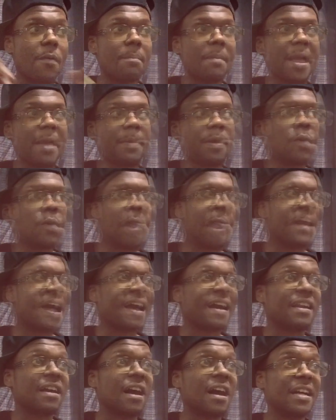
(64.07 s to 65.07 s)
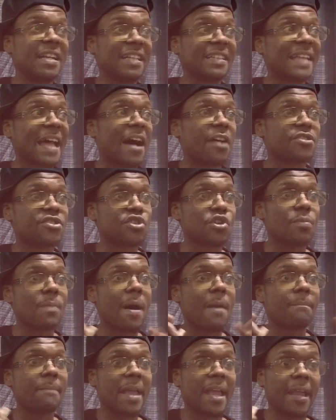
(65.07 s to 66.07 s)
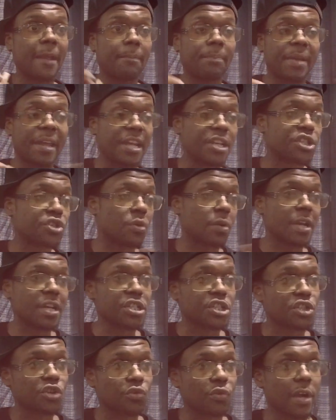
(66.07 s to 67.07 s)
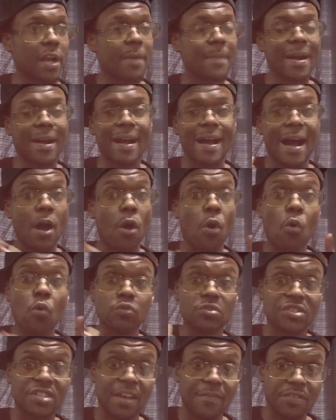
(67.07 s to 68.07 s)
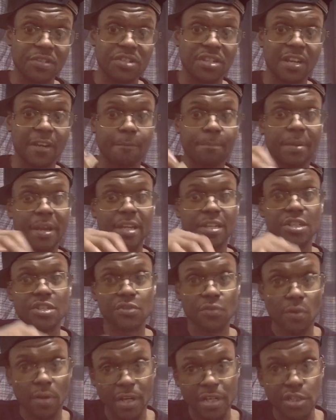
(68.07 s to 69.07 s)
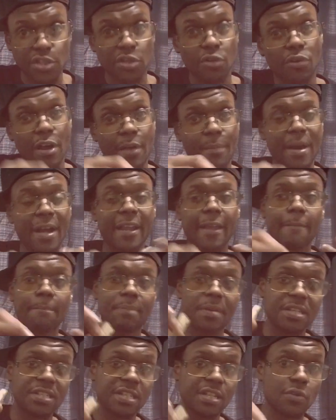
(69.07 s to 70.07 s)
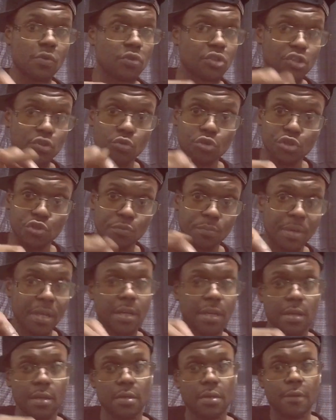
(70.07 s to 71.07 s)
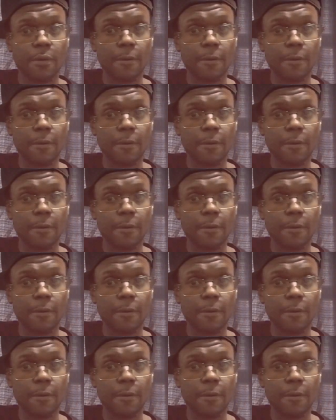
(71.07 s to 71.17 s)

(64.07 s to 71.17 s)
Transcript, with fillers: maybe, maybe what I got a hundred thousand on my main page on Instagram. I got I own seventeen pages on Instagram. I get busy on social media.